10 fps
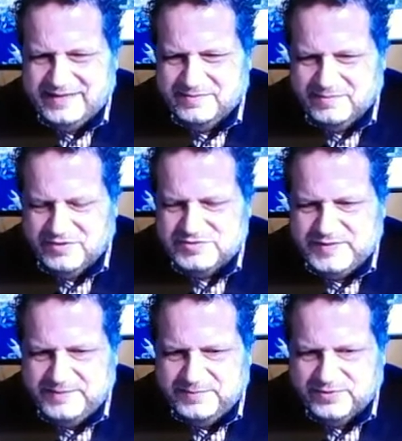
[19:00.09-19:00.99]
most
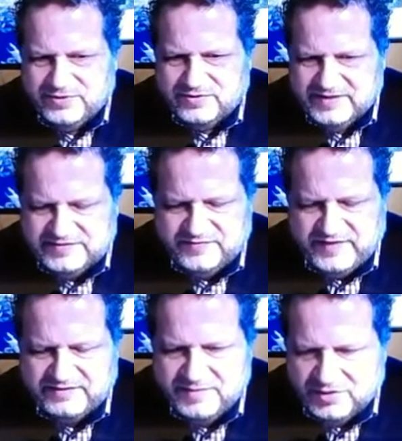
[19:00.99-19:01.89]
people, it's very
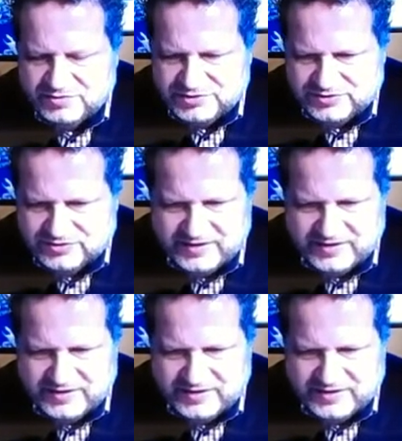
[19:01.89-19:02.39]
emotional and it's